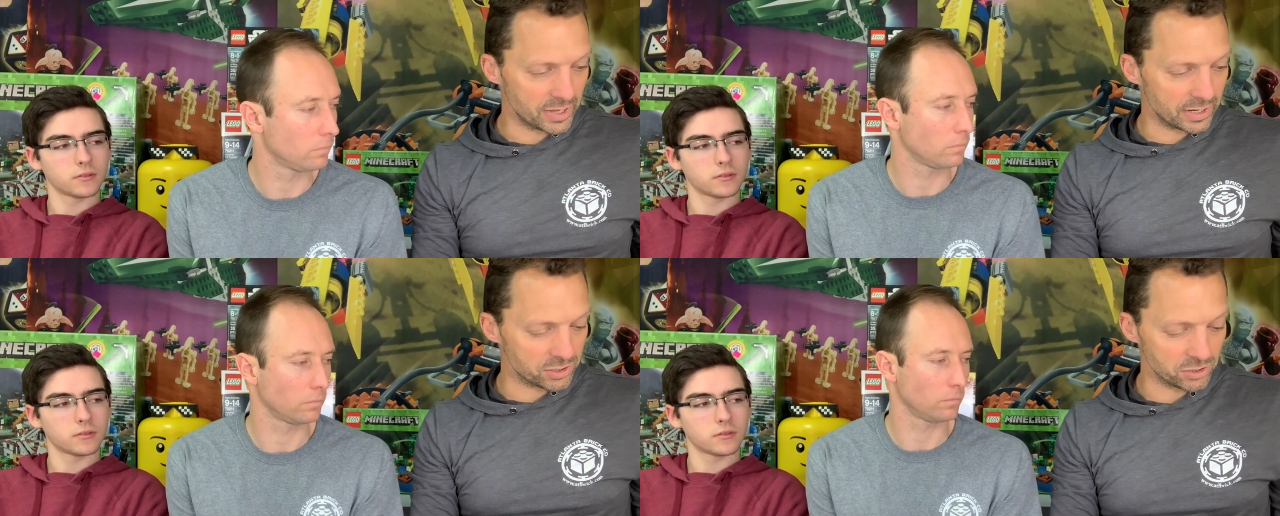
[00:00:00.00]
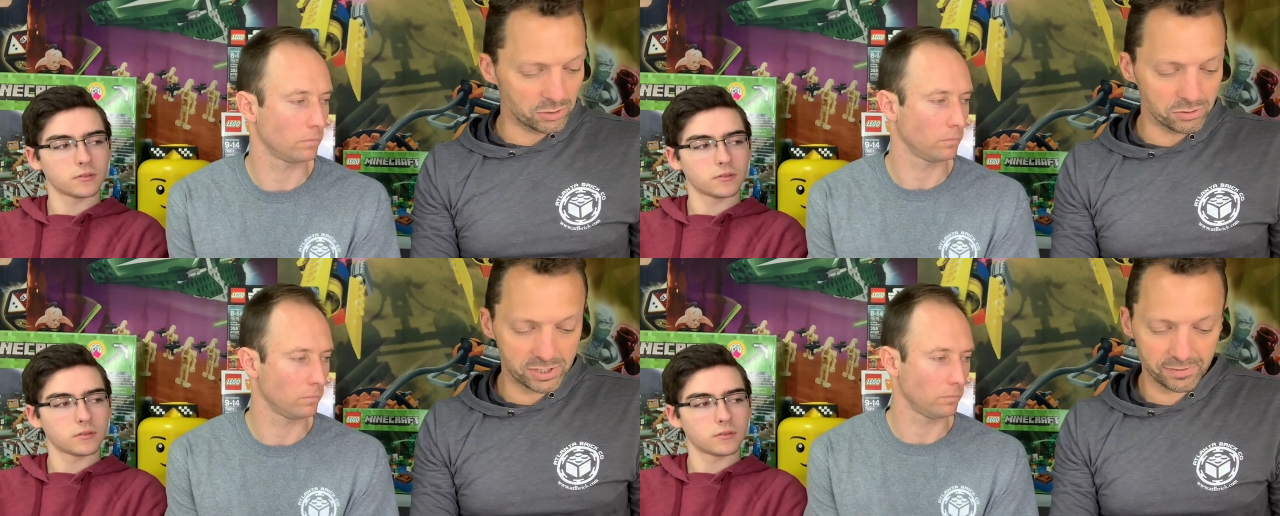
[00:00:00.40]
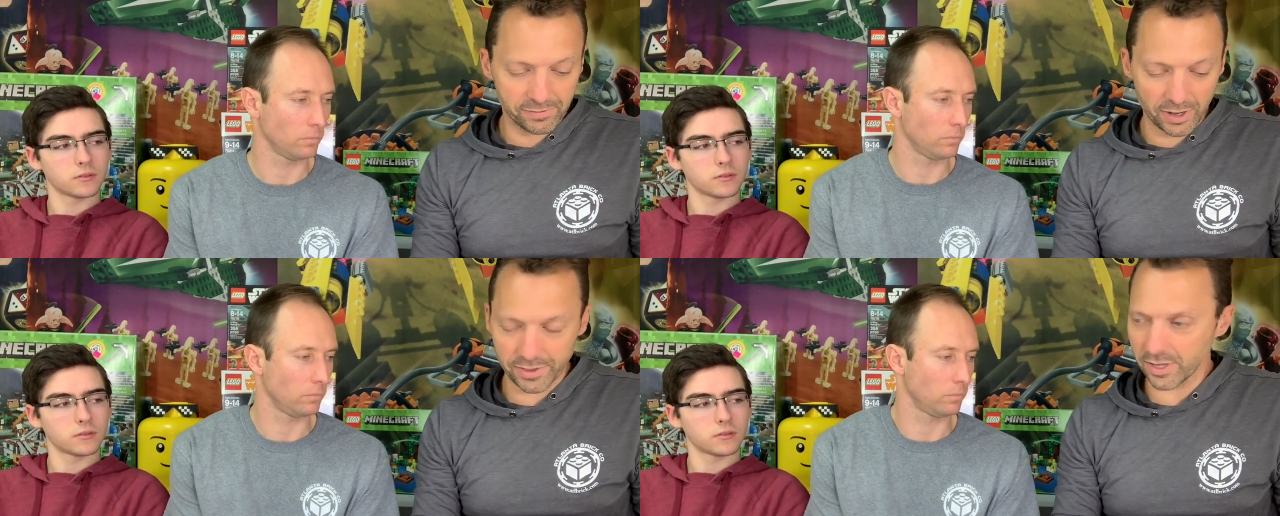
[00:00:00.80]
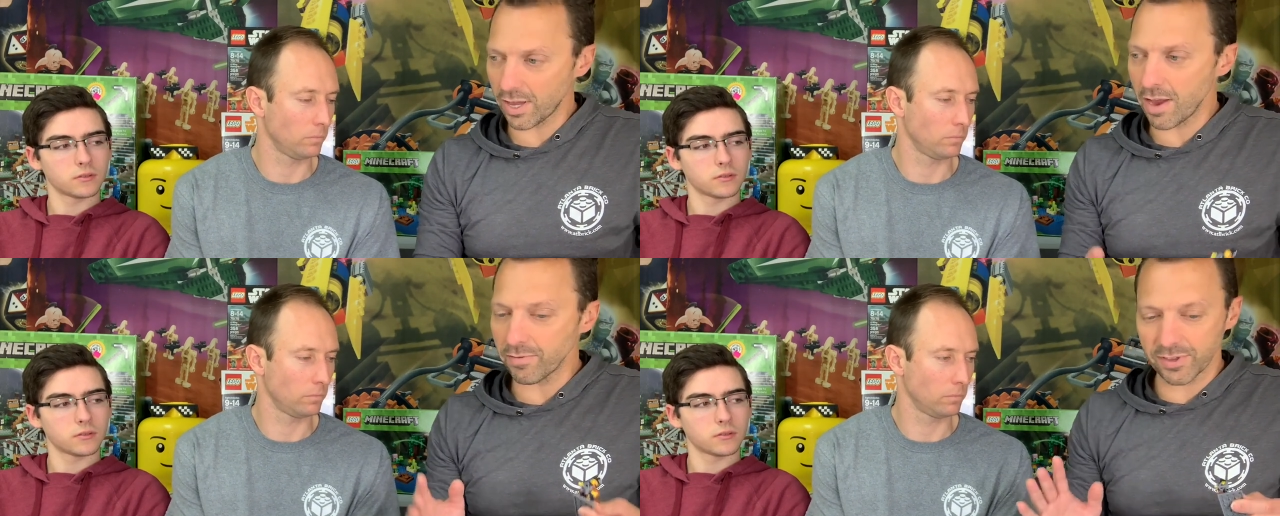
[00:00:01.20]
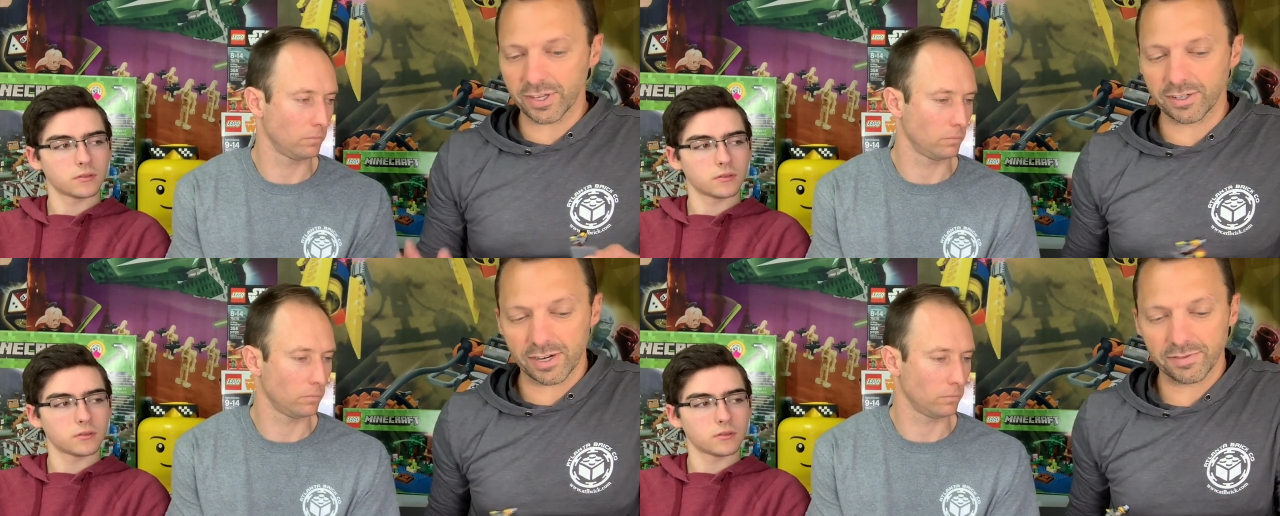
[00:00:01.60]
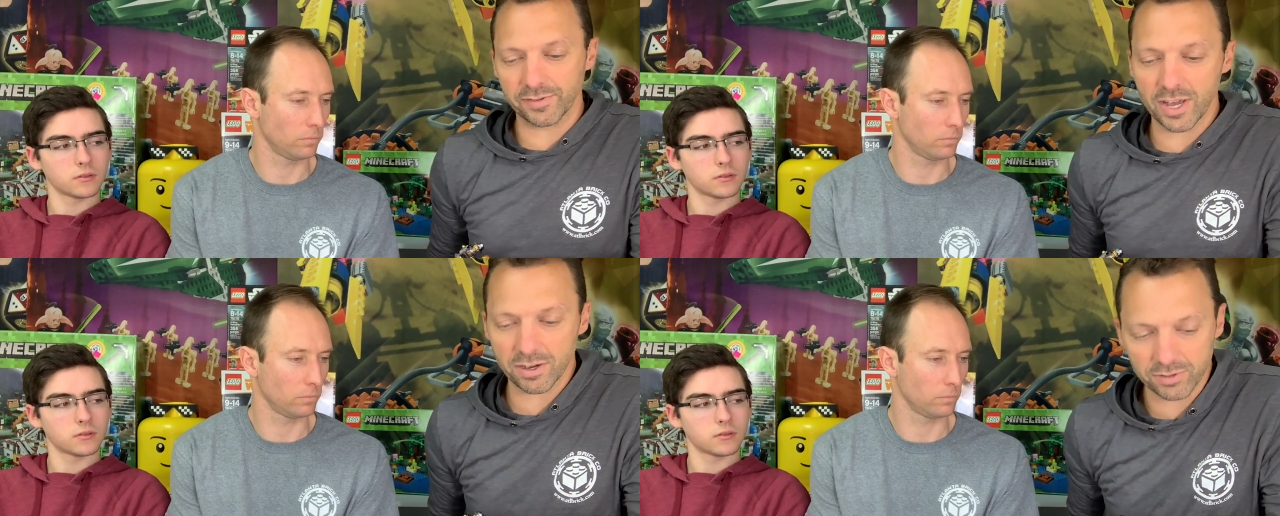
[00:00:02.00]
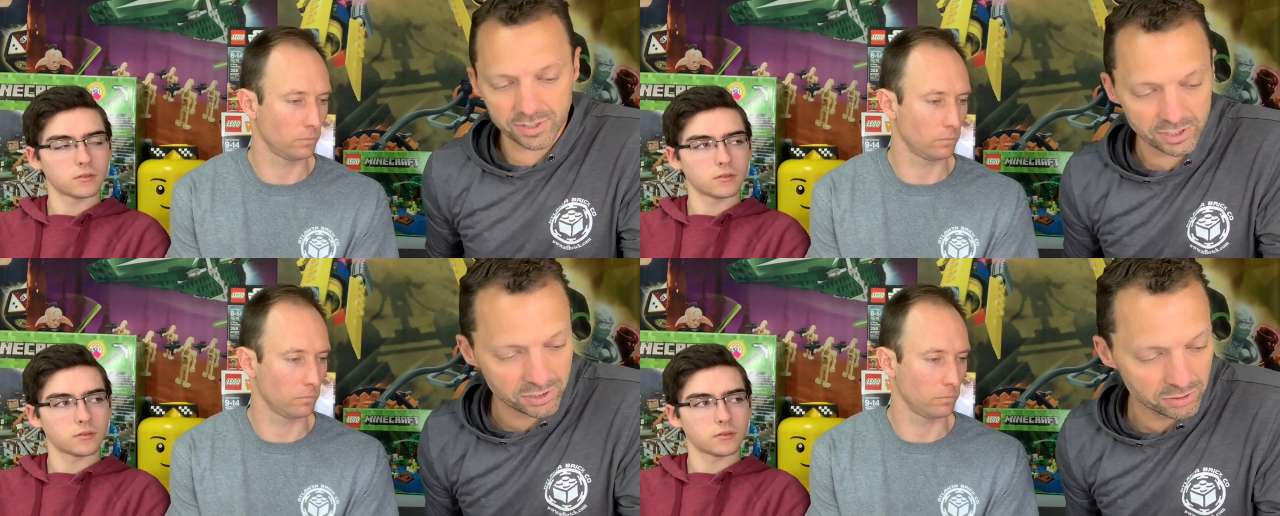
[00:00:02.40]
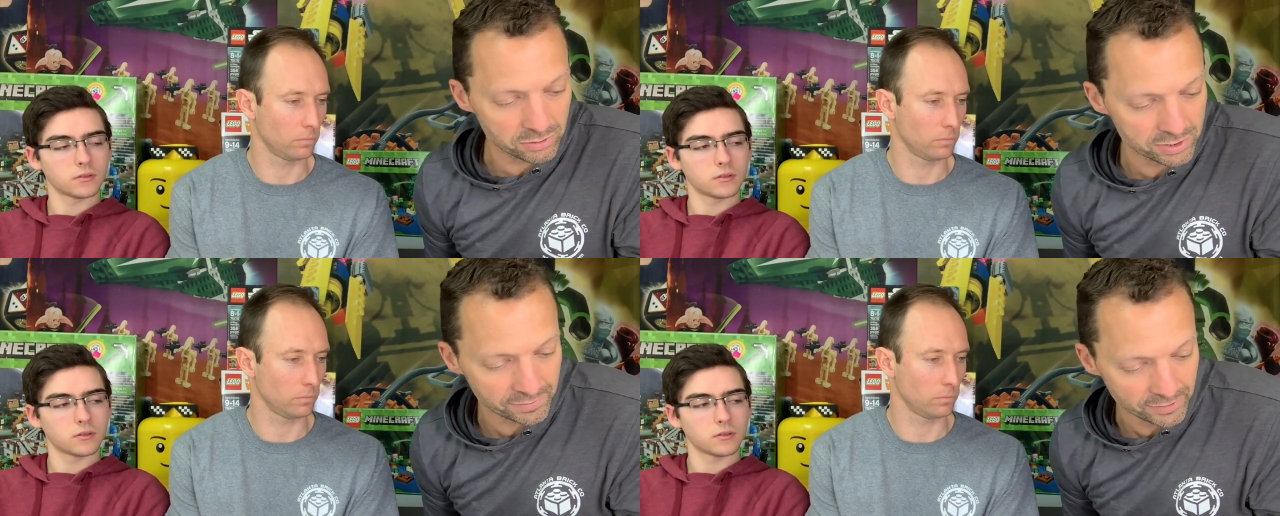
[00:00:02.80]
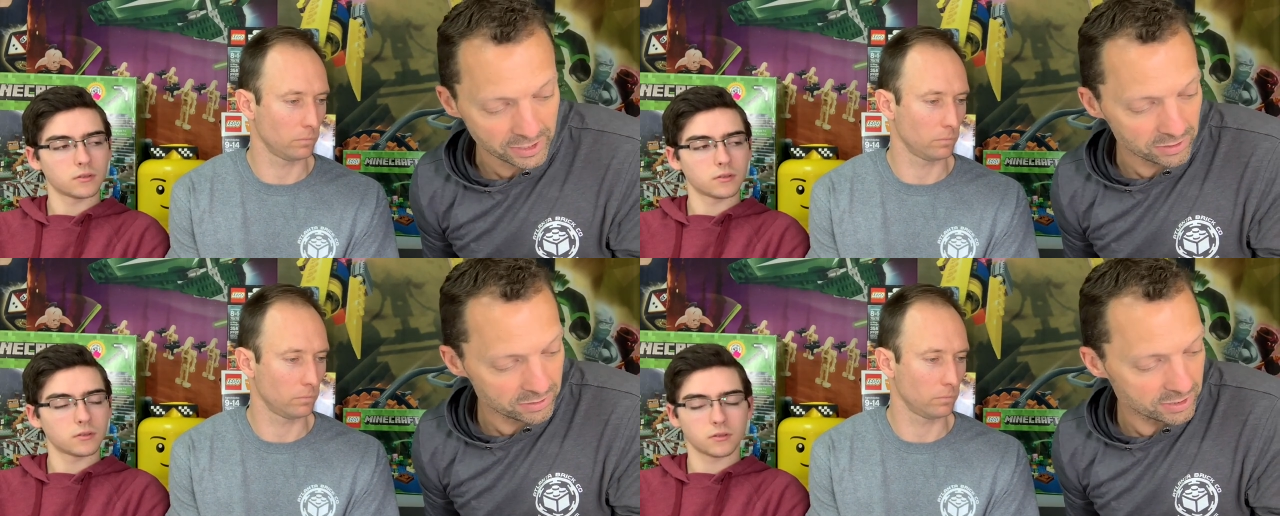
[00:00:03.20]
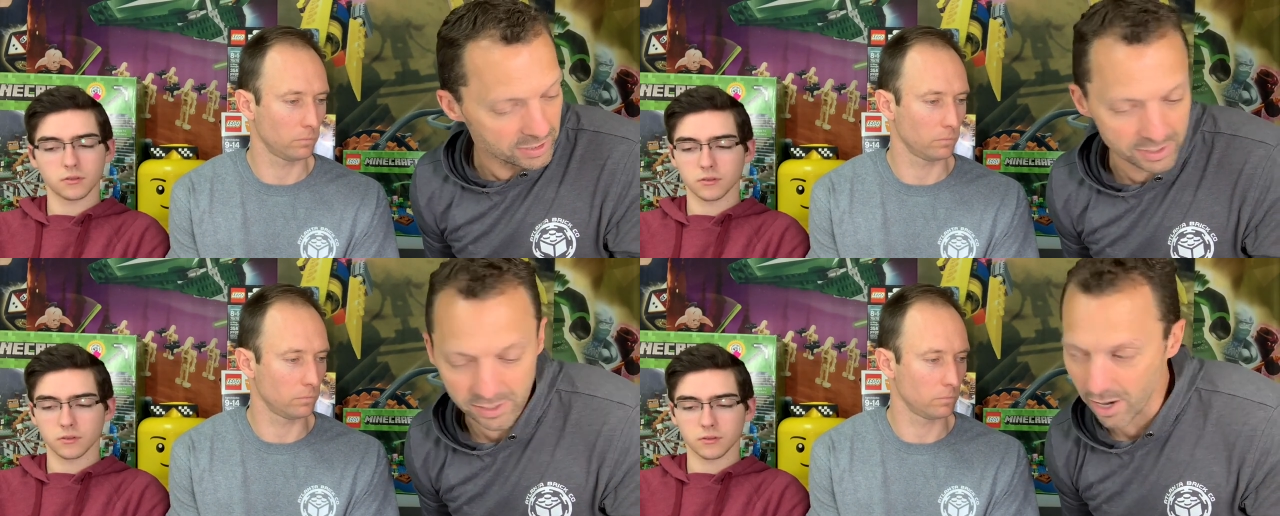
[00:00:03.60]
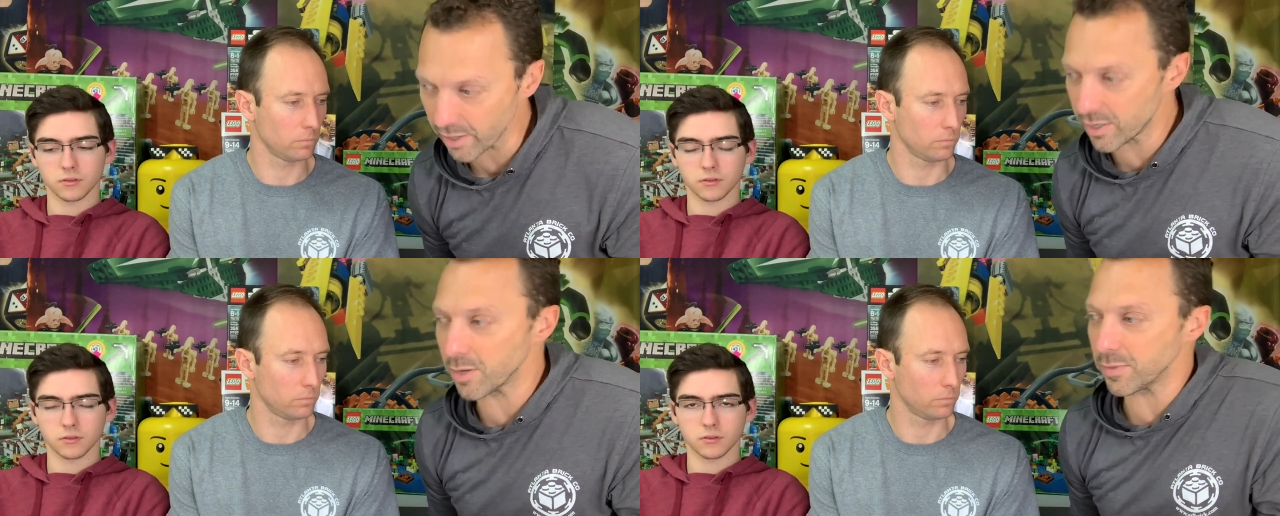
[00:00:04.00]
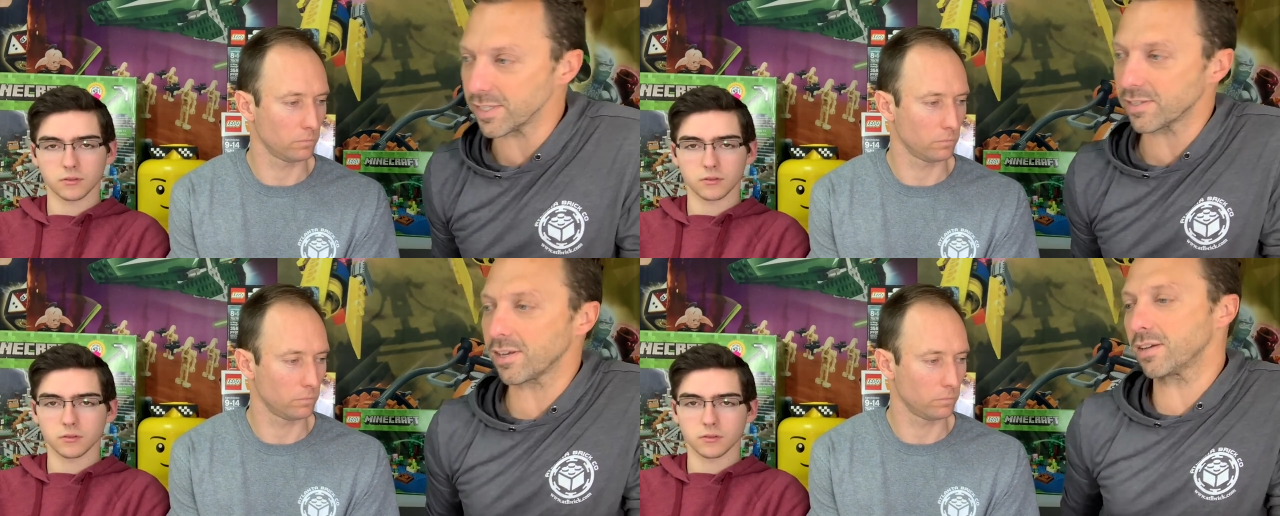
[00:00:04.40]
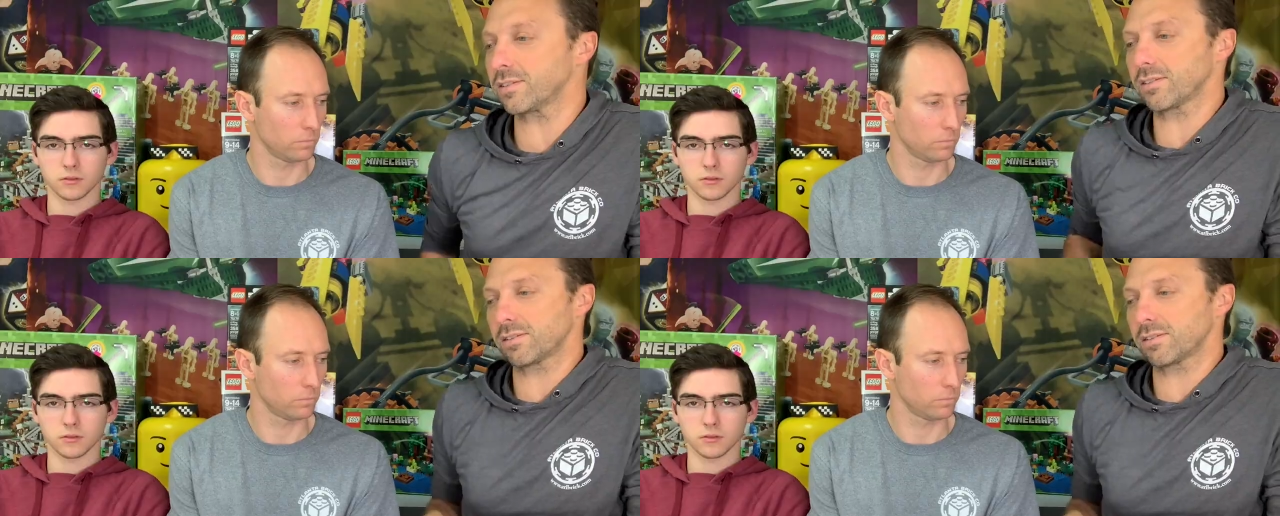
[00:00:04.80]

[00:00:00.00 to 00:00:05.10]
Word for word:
Speaker 1: exclusive, I think everything left now is exclusive figures that did not come in sets.